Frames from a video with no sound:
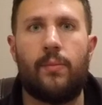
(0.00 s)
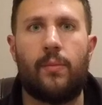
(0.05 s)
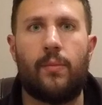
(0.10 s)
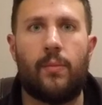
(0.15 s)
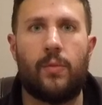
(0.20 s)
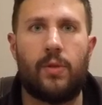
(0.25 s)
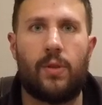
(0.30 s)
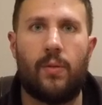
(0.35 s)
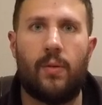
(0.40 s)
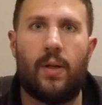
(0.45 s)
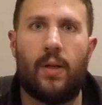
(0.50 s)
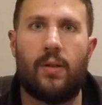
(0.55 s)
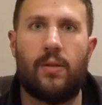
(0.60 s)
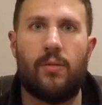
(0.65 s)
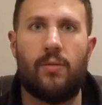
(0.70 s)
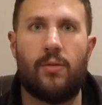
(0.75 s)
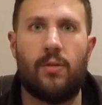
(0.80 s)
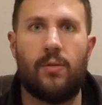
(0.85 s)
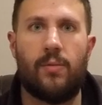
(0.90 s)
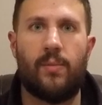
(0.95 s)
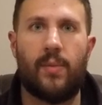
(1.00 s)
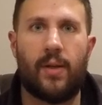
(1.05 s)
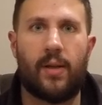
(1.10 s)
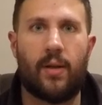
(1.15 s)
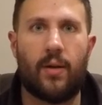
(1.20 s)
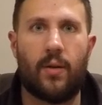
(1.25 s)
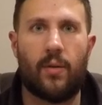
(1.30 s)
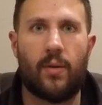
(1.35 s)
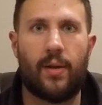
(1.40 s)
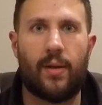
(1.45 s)
What's going on YouTube? Mike
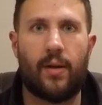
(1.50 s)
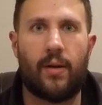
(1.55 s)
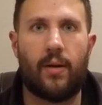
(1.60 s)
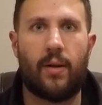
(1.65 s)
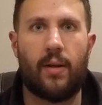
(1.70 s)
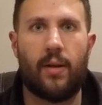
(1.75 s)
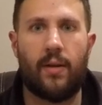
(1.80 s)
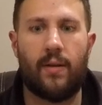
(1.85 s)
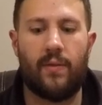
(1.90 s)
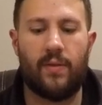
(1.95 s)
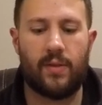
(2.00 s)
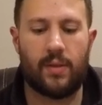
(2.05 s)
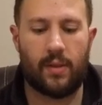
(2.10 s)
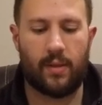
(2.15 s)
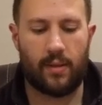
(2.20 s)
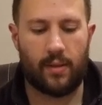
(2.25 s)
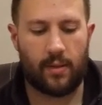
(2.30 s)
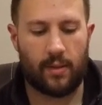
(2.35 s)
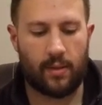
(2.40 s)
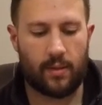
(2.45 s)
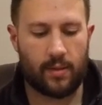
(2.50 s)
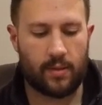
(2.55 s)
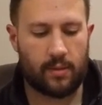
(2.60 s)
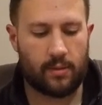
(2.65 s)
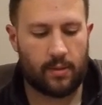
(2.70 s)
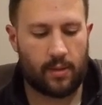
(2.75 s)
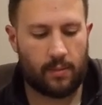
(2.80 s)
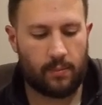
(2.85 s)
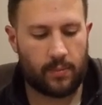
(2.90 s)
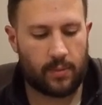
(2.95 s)
here with I Heart Knives, and in this
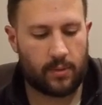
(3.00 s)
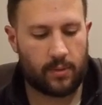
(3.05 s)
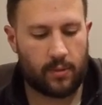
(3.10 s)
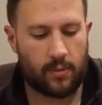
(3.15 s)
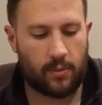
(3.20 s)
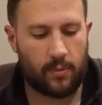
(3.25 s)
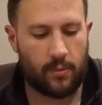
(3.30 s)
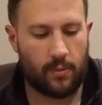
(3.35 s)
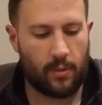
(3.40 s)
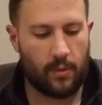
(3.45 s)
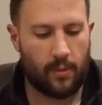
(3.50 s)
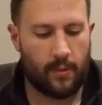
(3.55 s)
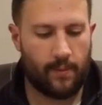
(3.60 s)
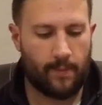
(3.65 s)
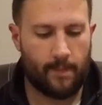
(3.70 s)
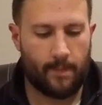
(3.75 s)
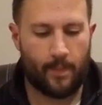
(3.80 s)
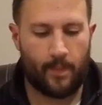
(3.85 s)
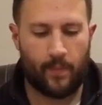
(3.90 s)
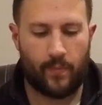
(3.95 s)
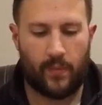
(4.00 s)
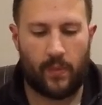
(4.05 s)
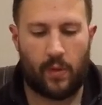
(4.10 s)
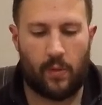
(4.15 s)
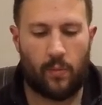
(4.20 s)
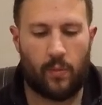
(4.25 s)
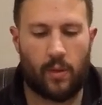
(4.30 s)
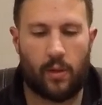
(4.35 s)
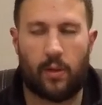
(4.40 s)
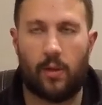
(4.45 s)
episode
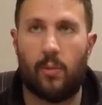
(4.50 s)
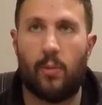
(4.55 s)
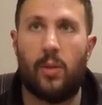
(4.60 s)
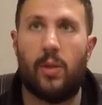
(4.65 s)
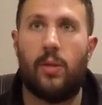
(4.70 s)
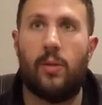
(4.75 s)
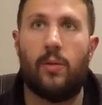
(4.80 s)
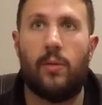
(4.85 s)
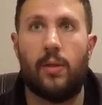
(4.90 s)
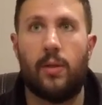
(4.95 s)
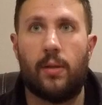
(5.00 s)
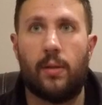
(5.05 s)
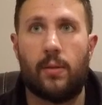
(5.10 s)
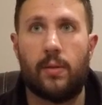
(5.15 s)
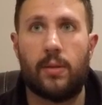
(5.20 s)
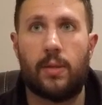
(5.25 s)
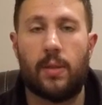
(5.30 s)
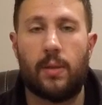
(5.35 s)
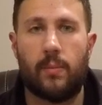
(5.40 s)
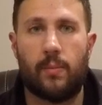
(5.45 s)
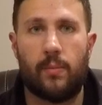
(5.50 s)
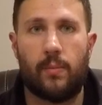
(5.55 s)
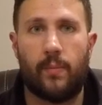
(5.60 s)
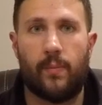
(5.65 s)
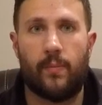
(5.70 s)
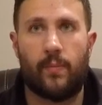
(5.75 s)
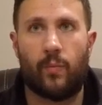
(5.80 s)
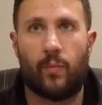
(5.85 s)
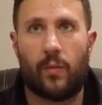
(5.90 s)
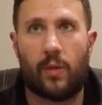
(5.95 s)
we're going to be doing some
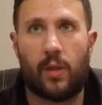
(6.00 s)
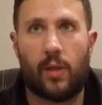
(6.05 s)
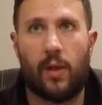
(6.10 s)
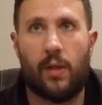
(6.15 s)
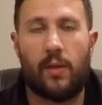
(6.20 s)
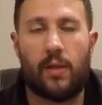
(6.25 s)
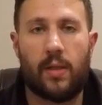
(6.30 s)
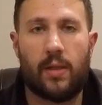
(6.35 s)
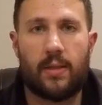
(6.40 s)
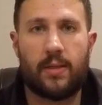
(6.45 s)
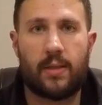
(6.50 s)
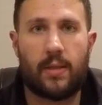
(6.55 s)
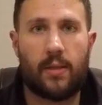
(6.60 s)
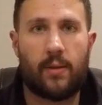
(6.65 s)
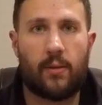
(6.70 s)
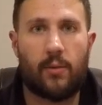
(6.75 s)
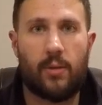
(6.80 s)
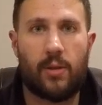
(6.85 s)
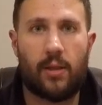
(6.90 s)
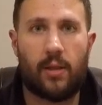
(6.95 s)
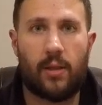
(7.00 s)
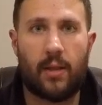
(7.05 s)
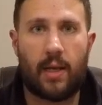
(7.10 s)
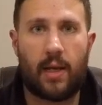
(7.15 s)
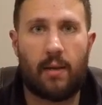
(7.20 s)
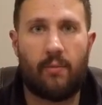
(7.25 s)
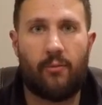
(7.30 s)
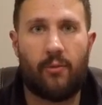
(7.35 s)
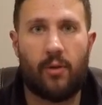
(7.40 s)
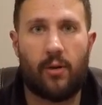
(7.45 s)
cut testing with the
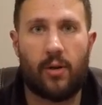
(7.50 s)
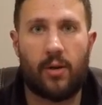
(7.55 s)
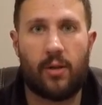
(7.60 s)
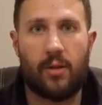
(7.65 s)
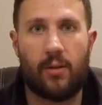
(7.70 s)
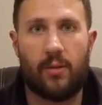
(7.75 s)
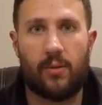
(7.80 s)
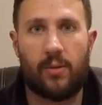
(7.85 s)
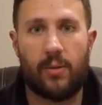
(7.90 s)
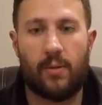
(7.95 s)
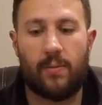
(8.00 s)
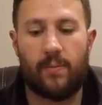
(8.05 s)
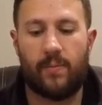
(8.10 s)
Hap40 Gyuto.